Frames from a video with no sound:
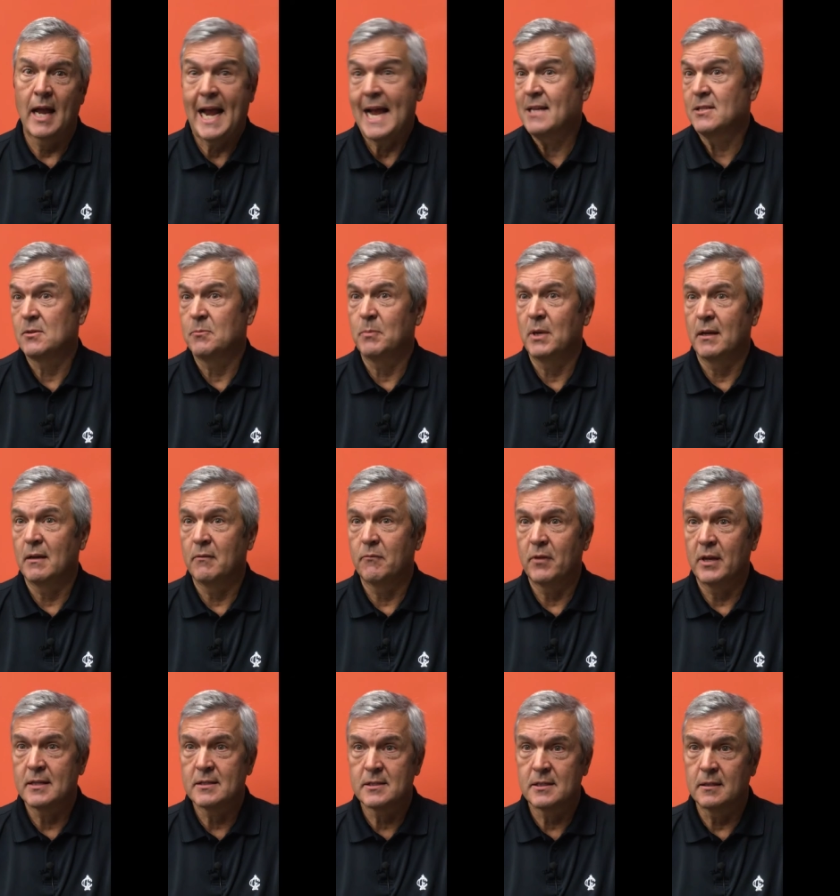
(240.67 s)
hasn't been
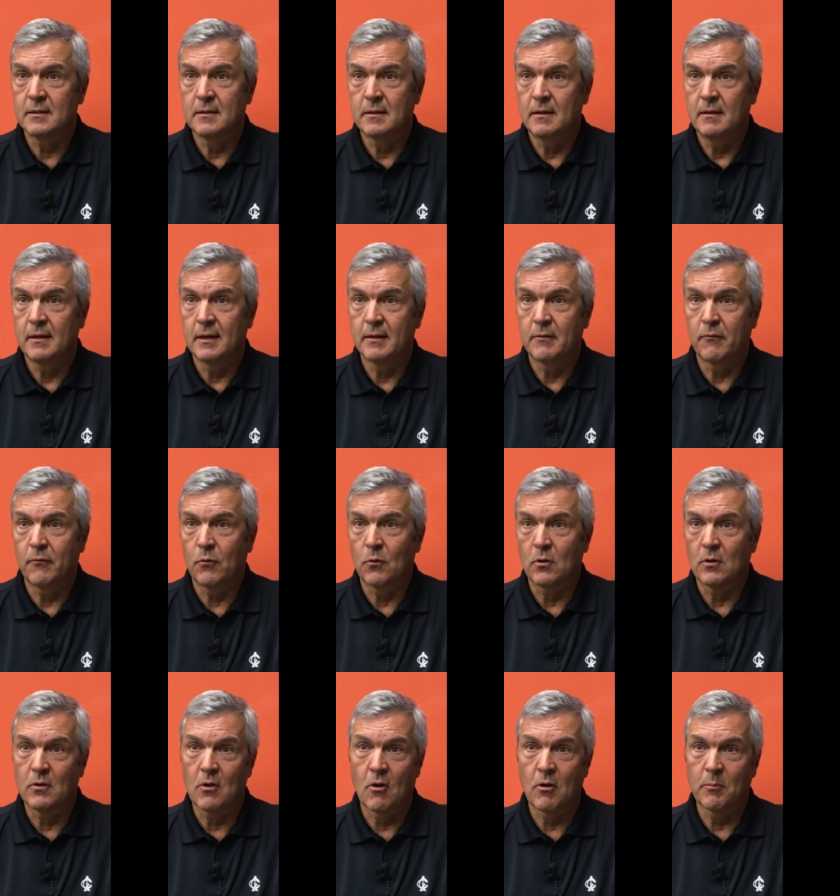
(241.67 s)
invested in for
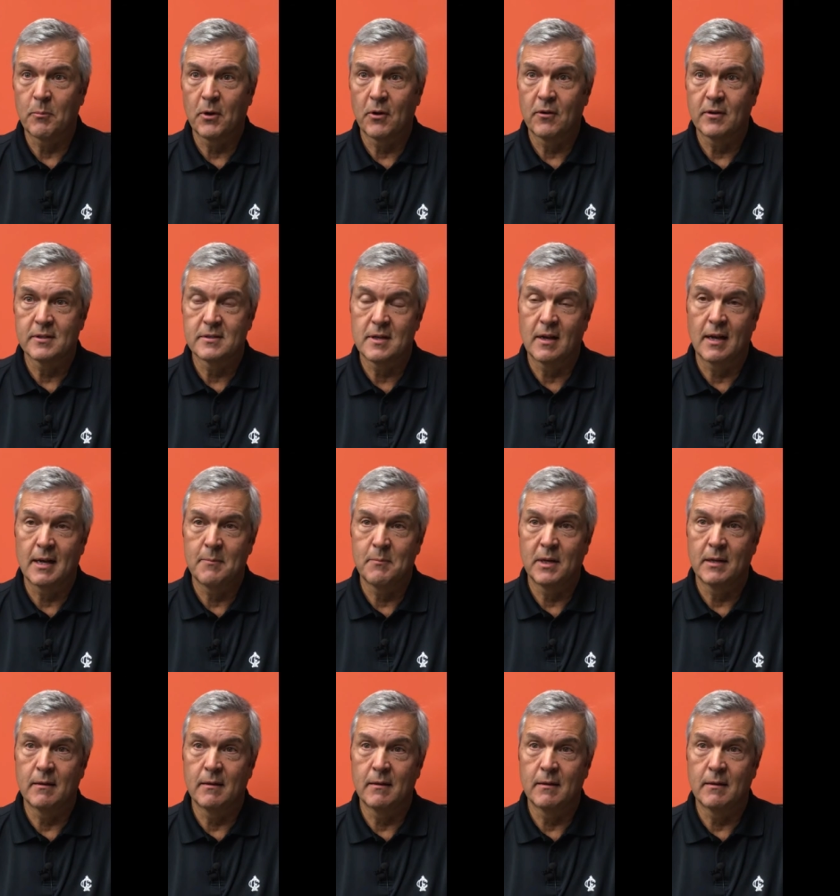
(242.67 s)
a long period of time,